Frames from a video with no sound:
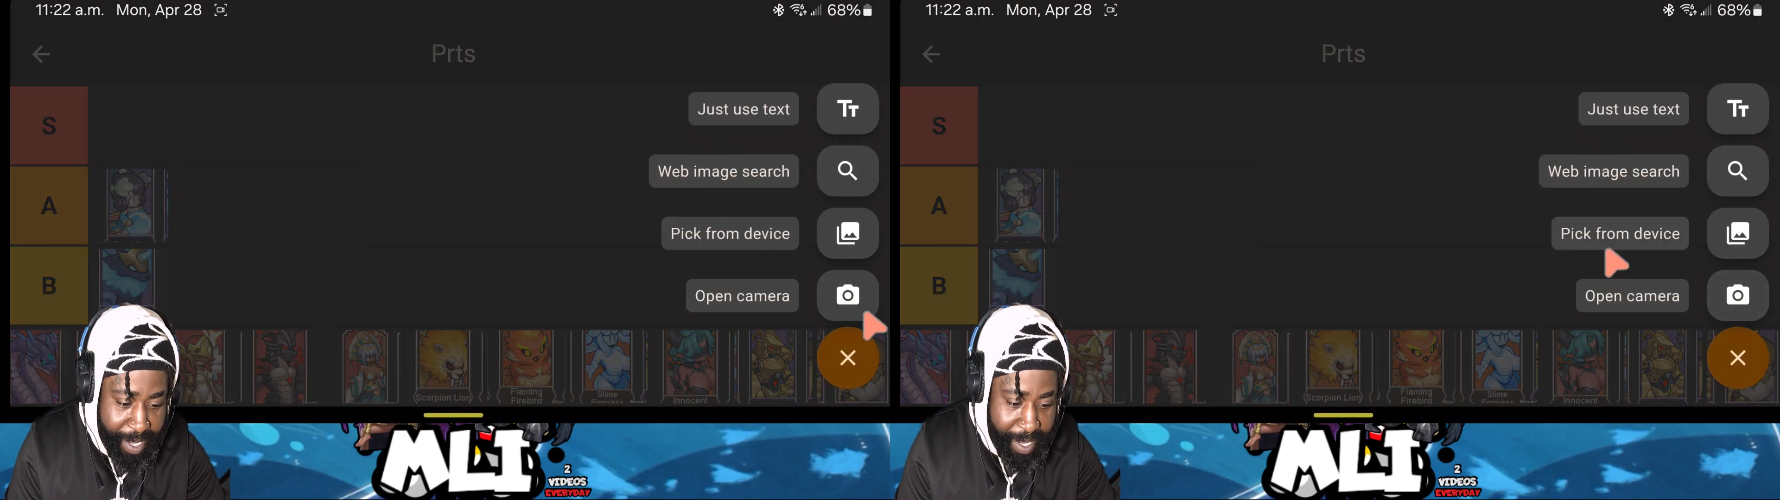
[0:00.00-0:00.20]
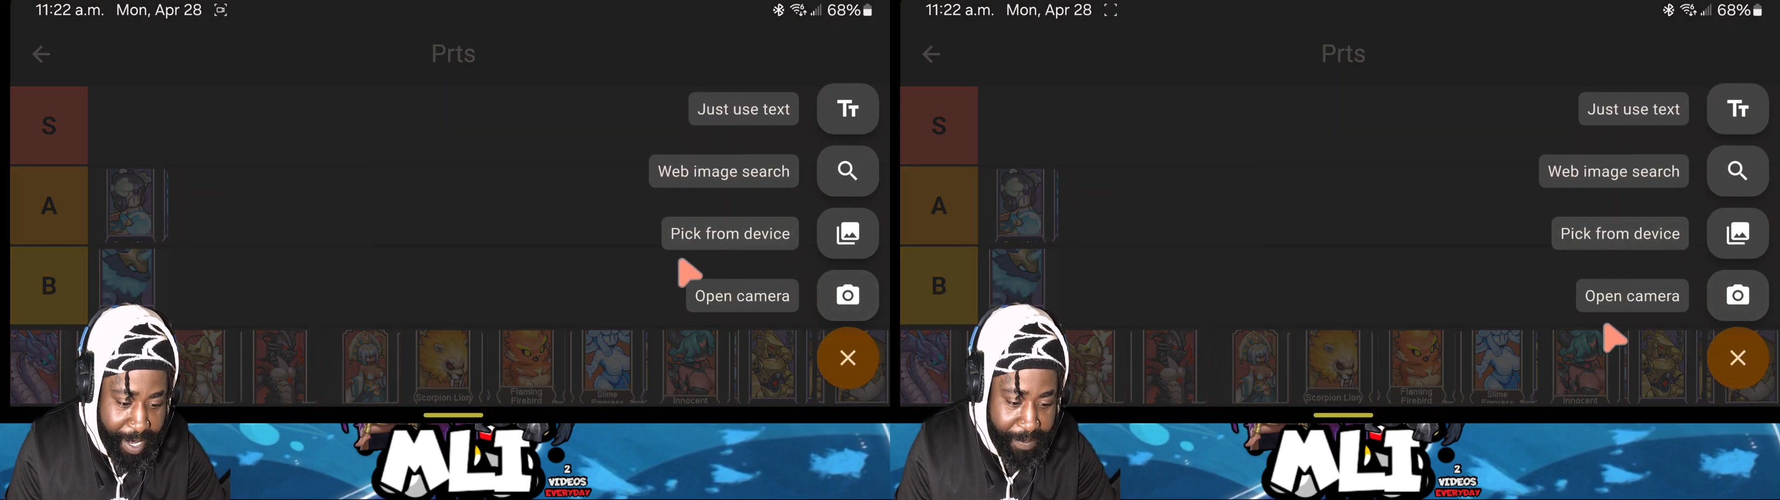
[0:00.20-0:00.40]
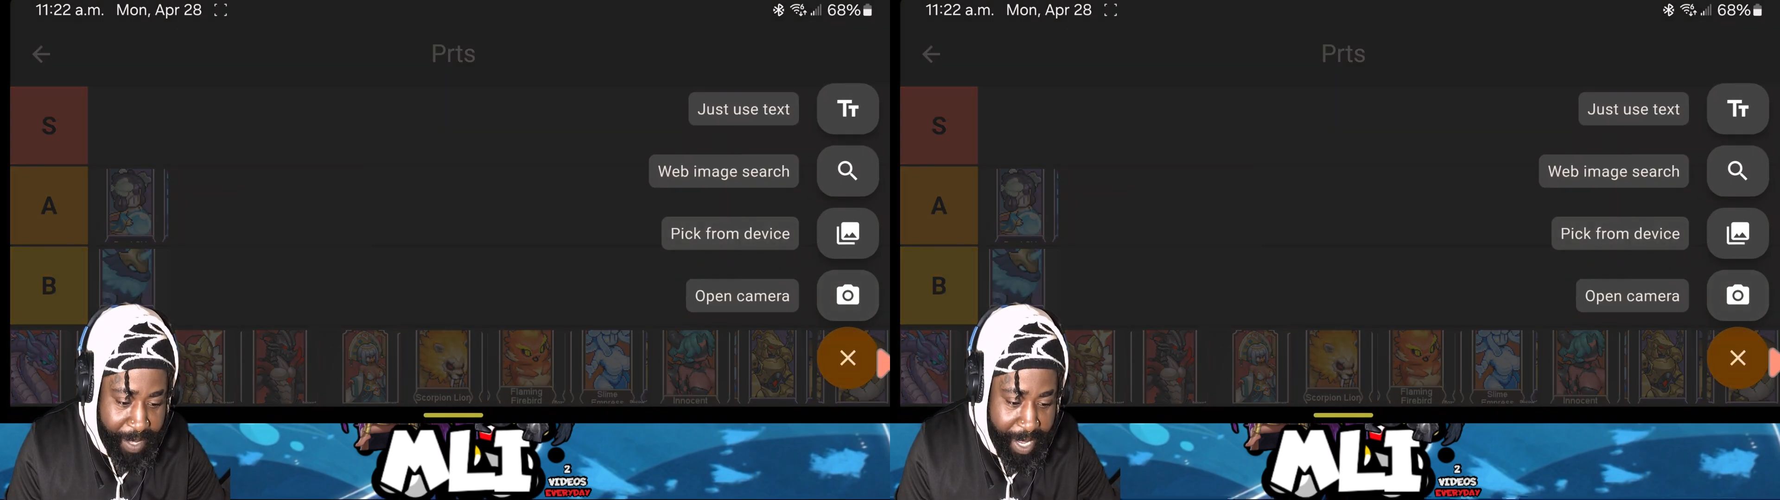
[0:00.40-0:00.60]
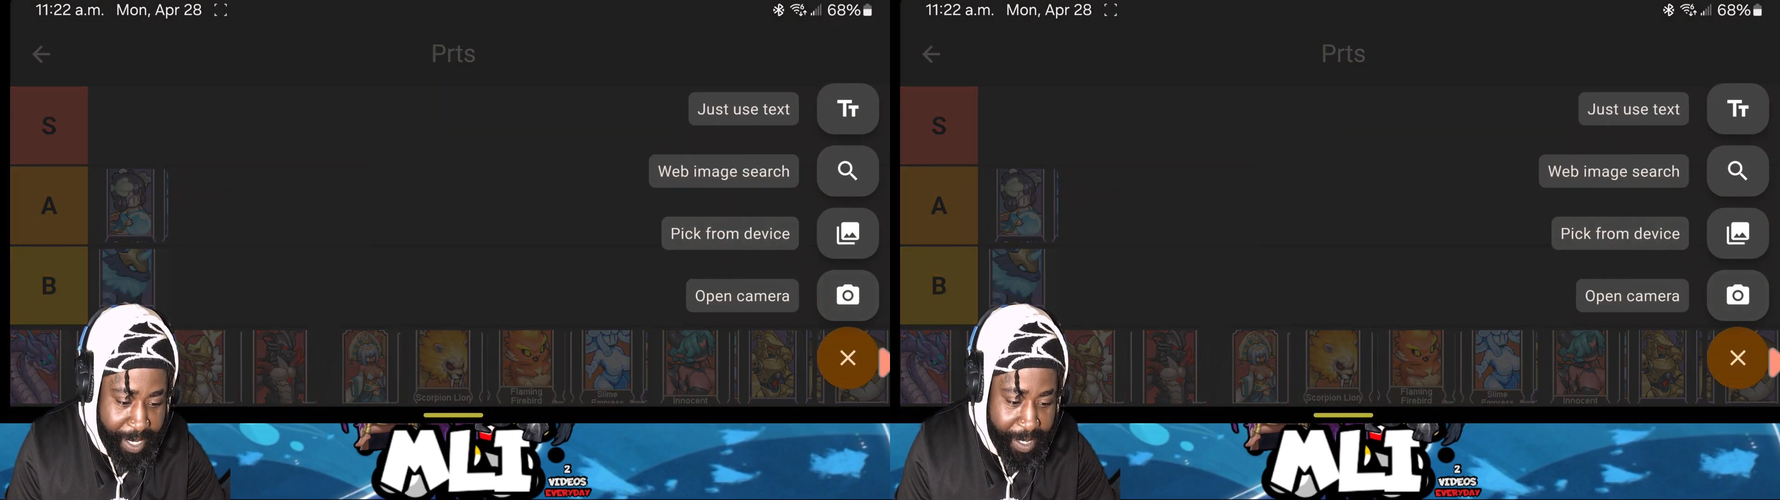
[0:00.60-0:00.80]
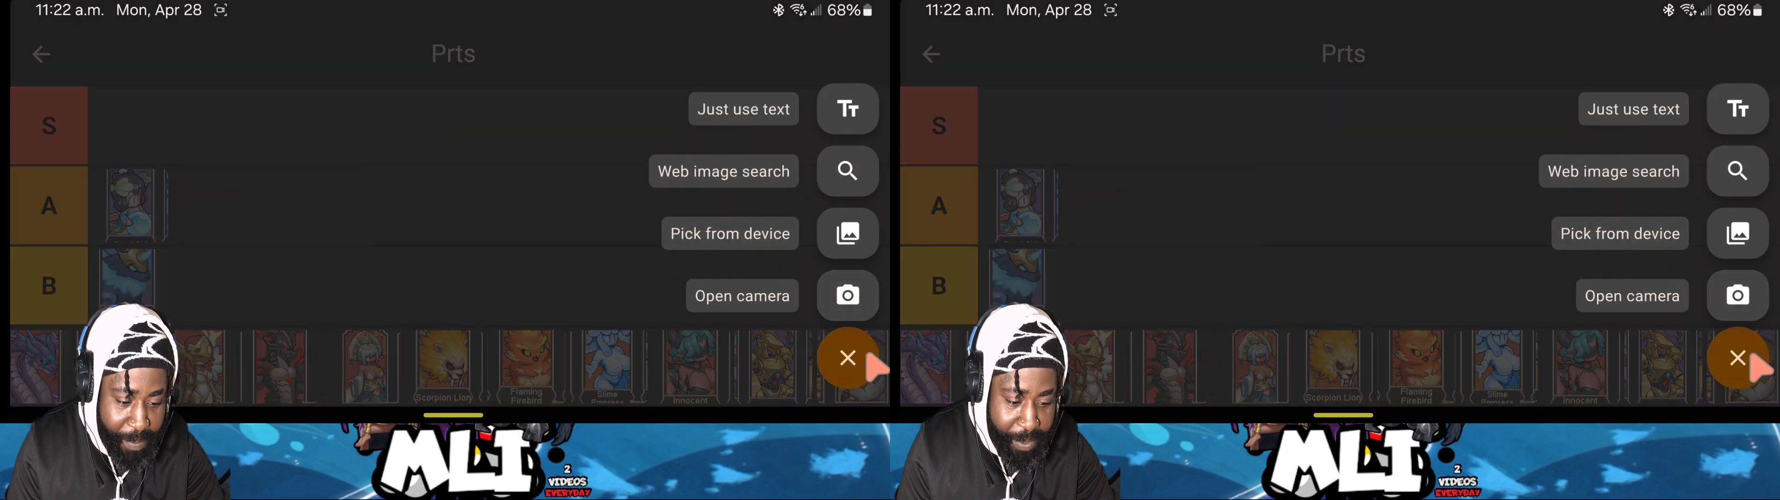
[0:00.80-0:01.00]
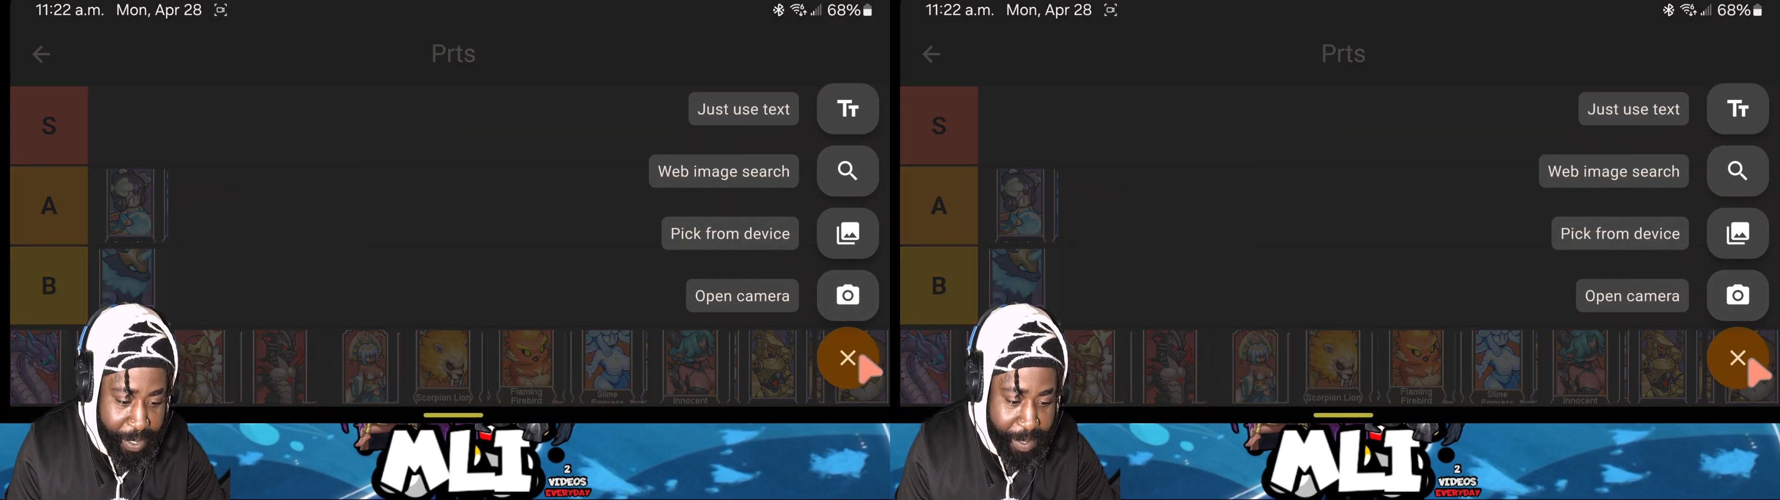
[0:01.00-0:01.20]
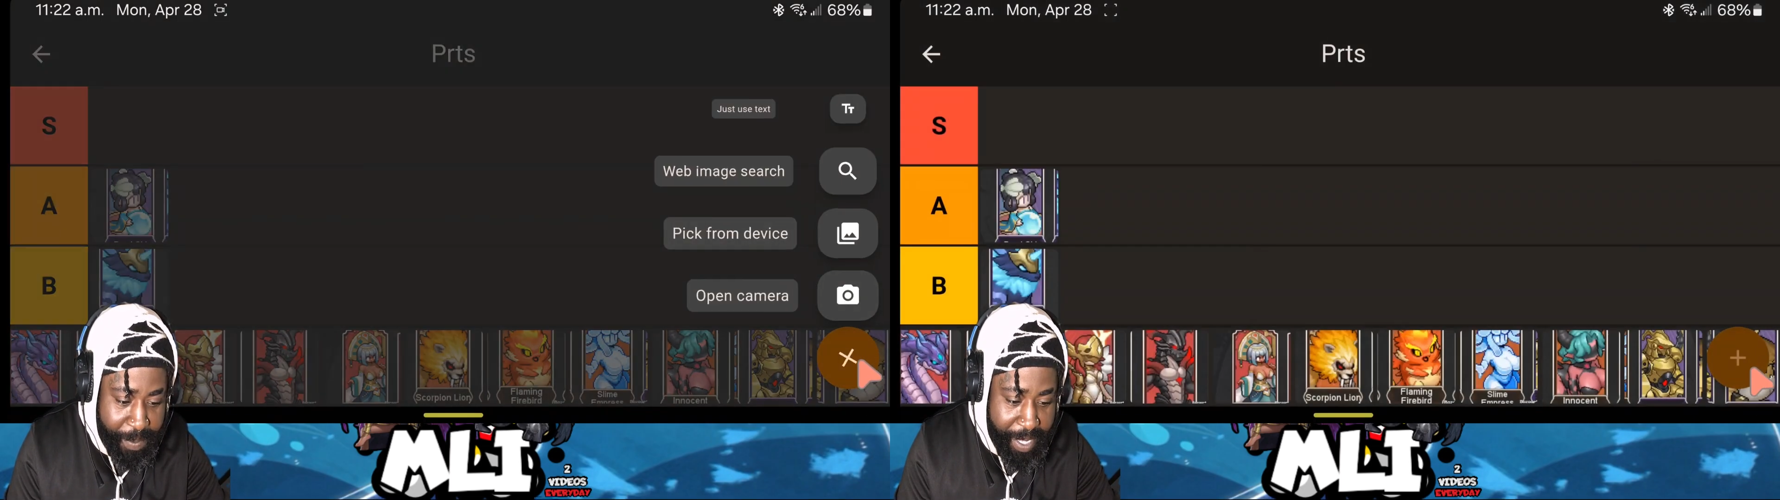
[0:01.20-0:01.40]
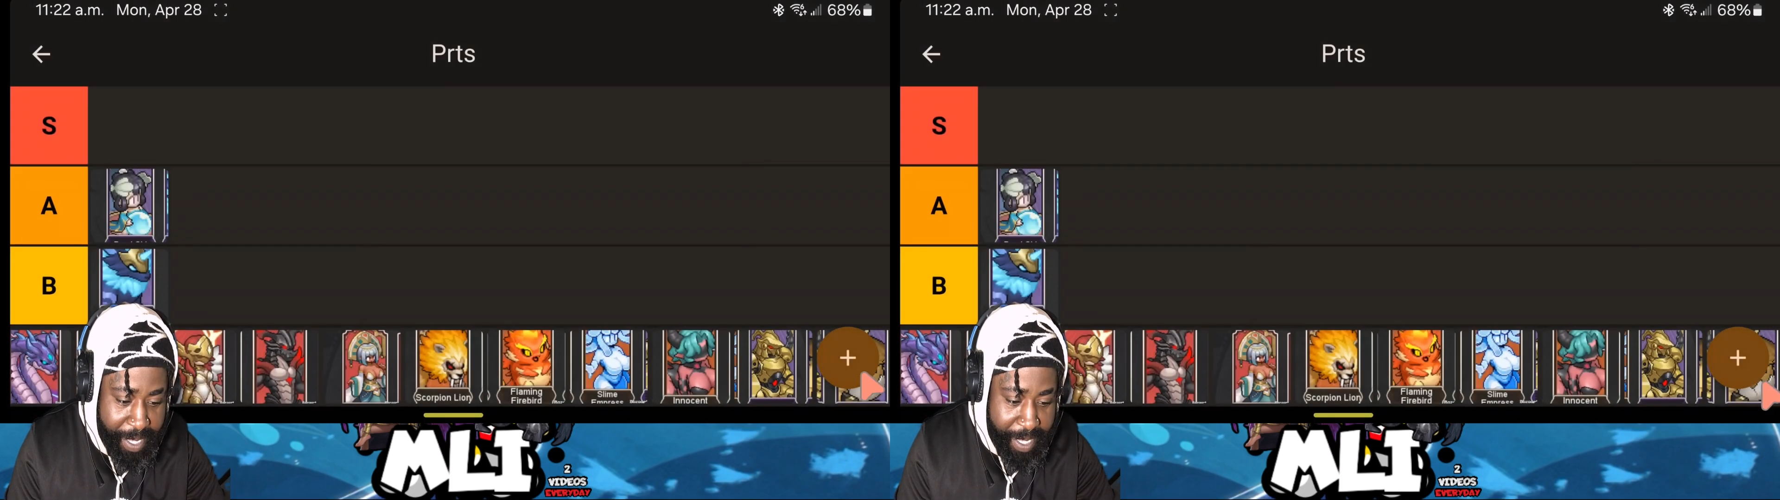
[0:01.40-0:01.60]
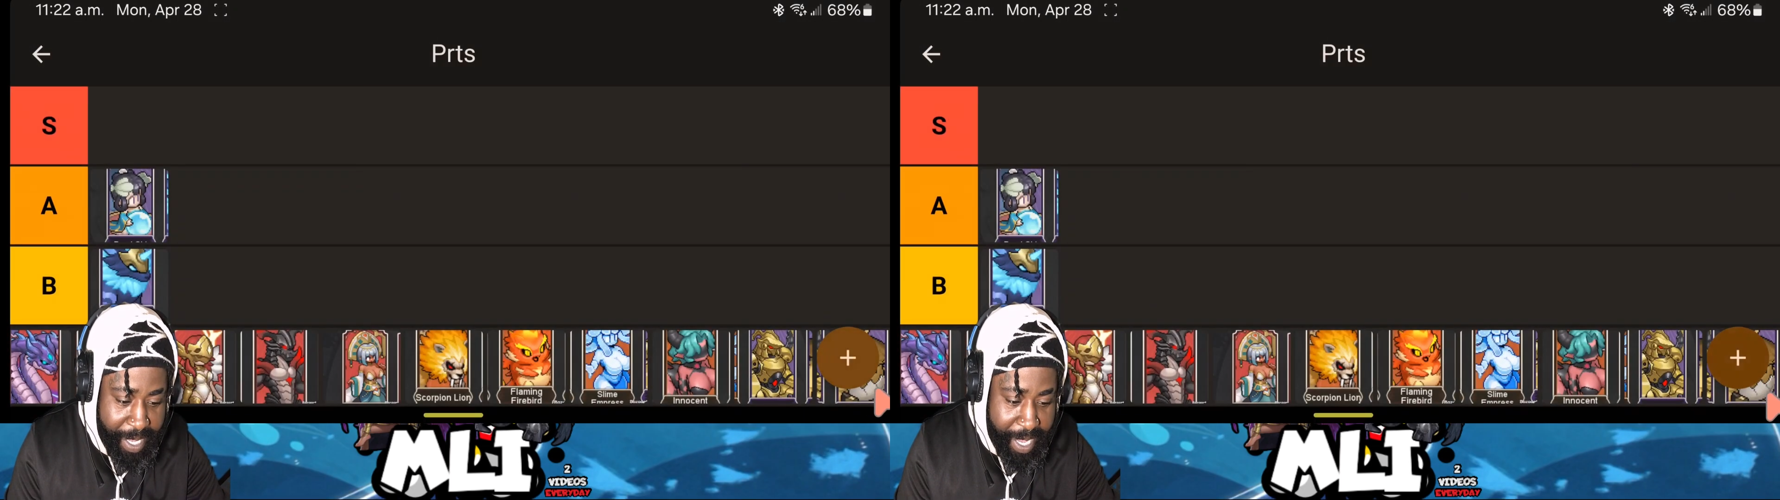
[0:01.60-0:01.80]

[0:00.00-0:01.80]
not going to put him in the